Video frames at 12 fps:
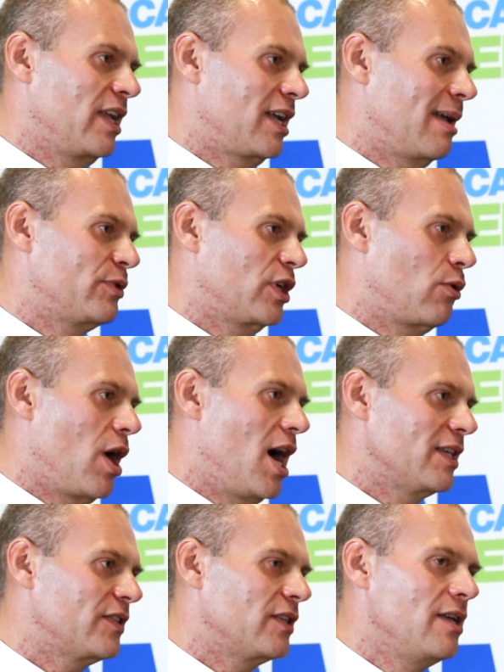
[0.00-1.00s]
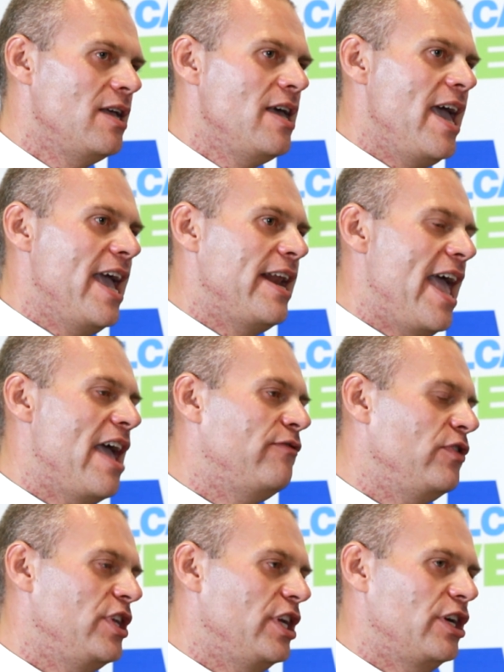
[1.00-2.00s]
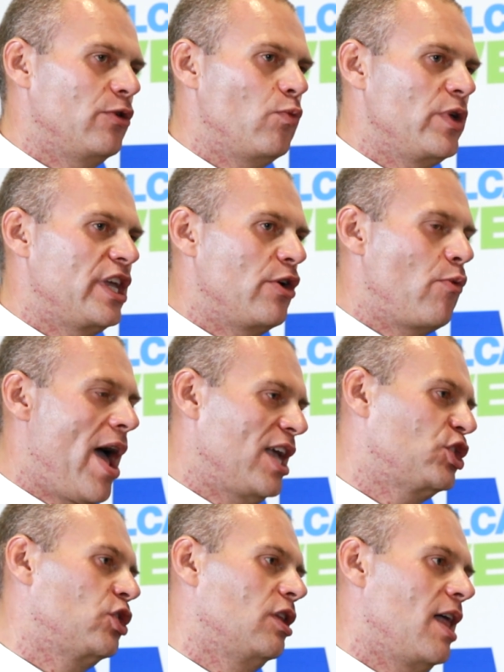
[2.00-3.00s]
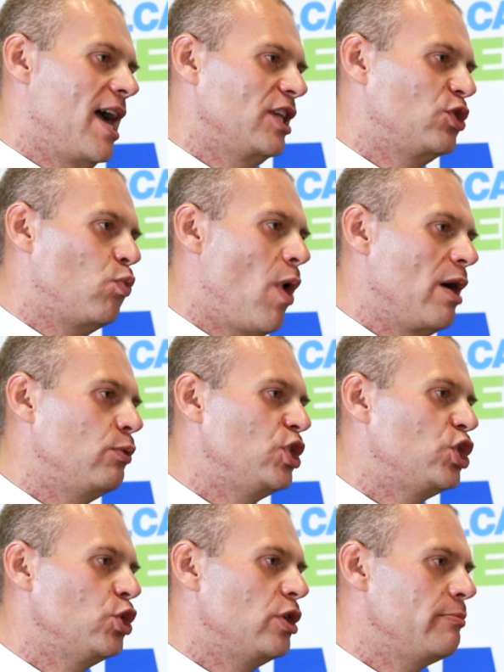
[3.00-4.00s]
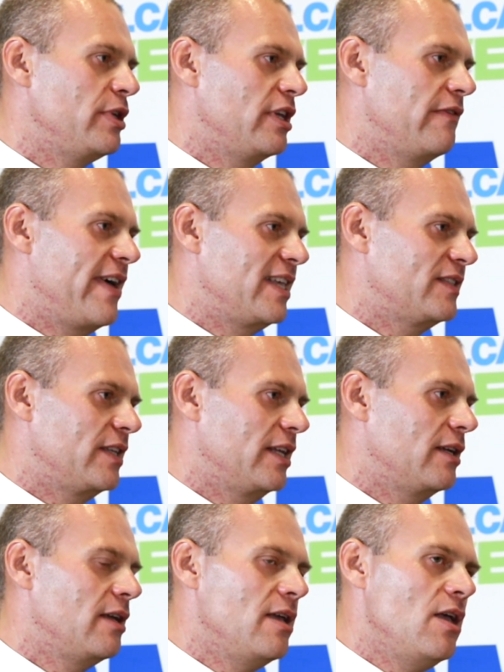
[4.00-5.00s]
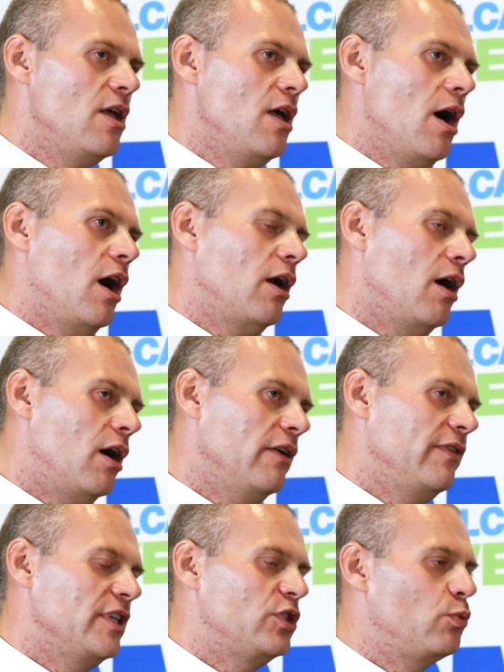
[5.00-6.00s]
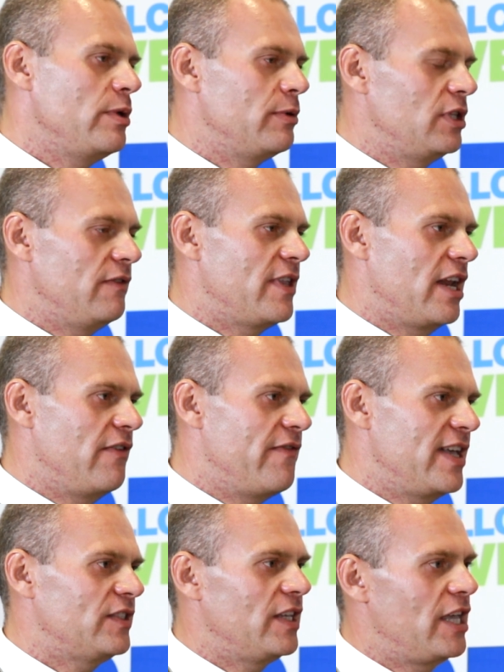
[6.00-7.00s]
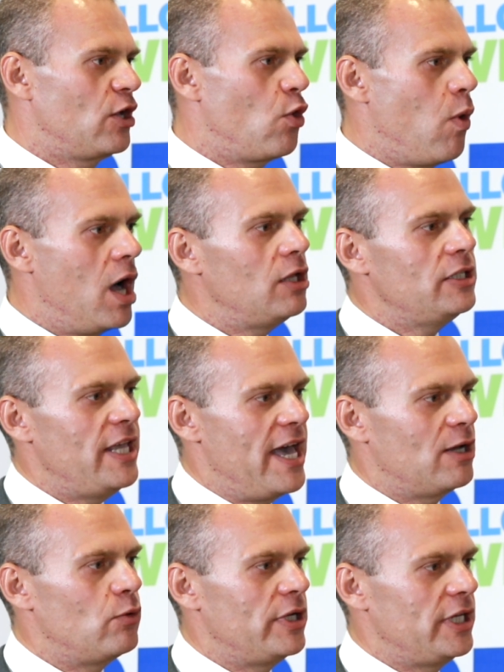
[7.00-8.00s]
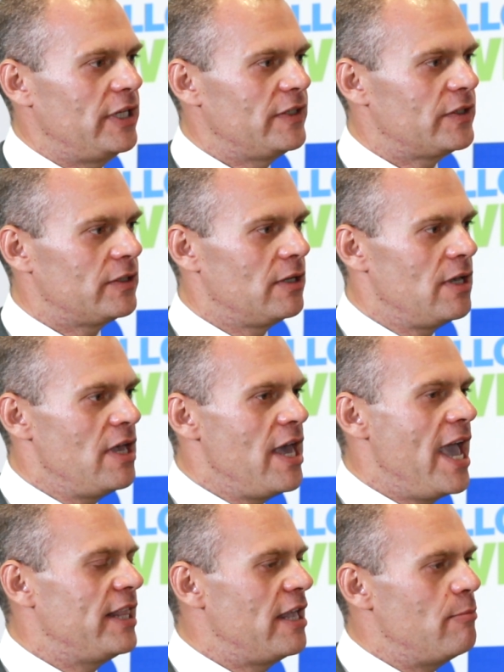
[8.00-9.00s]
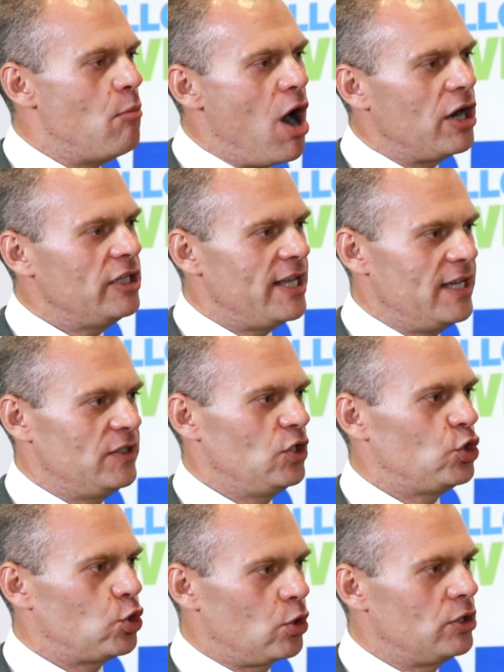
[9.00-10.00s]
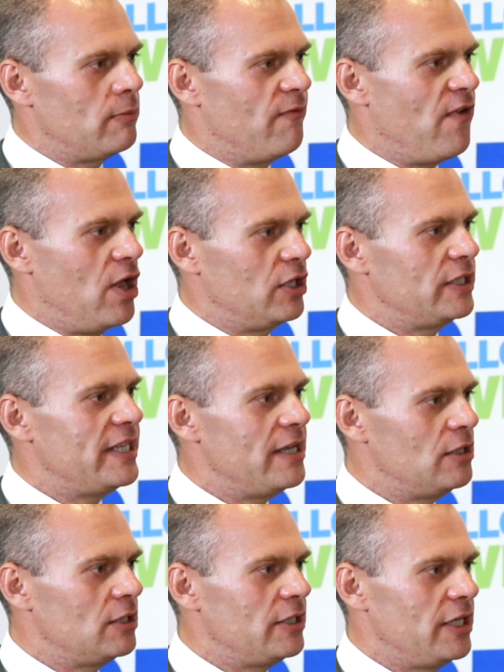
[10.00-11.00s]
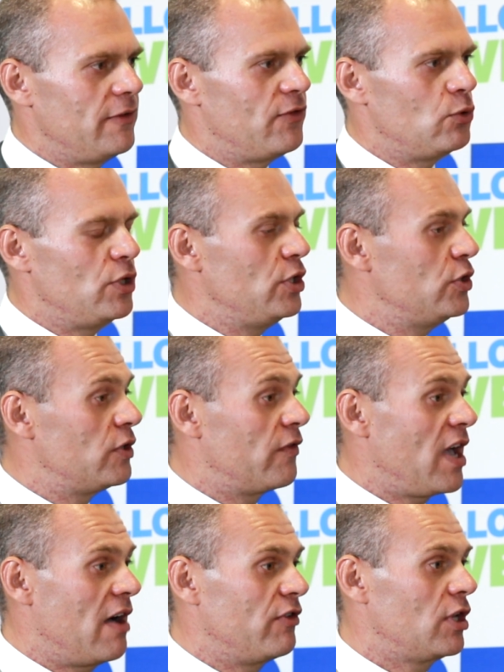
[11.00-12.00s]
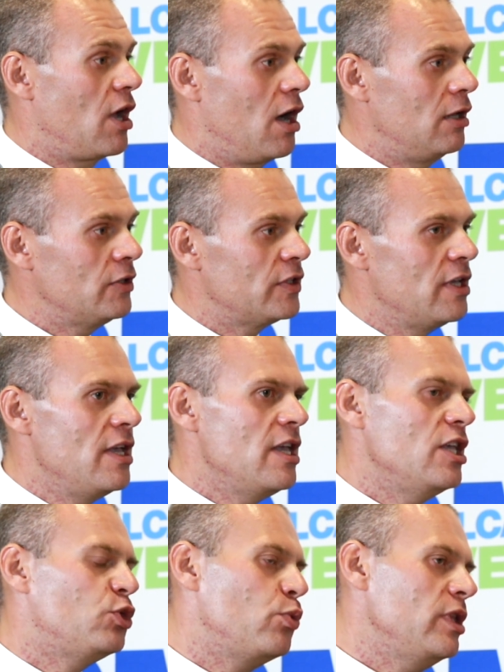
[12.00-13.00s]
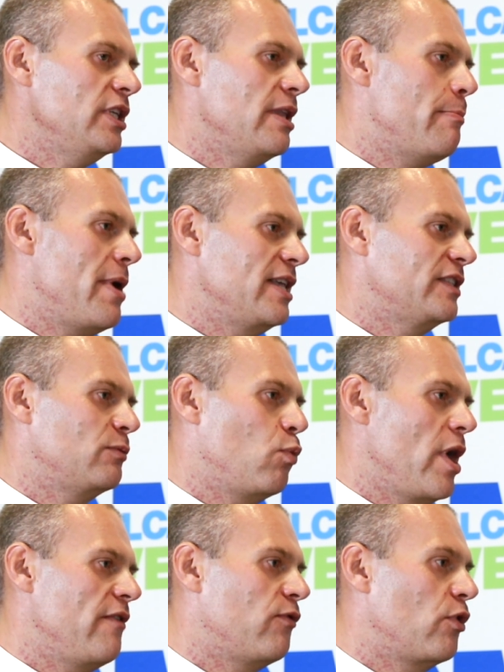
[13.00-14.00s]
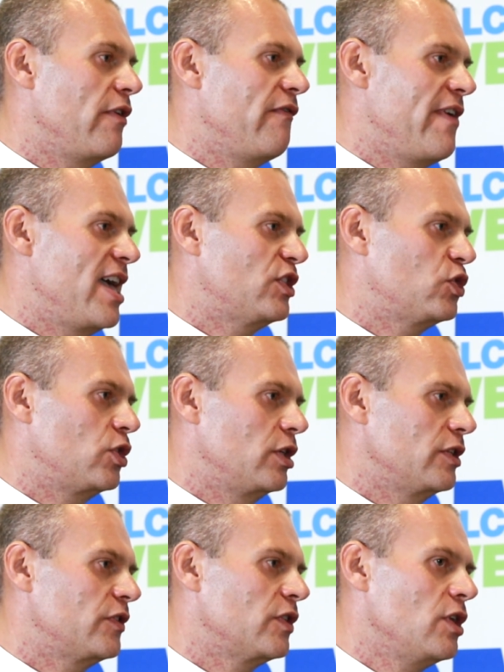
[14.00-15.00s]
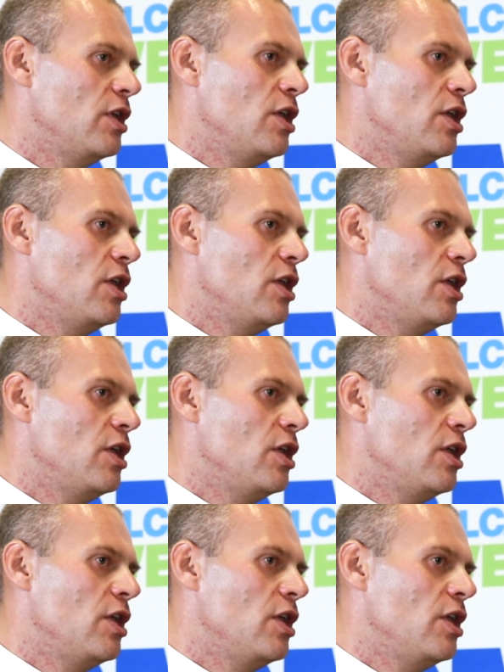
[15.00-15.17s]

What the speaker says: comes across, and every year we can rationalize why we shouldn't be invested. At Harvest, we believe that investing in quality equities and then monetizing short-term volatility through the use of covered calls is really the best way for investors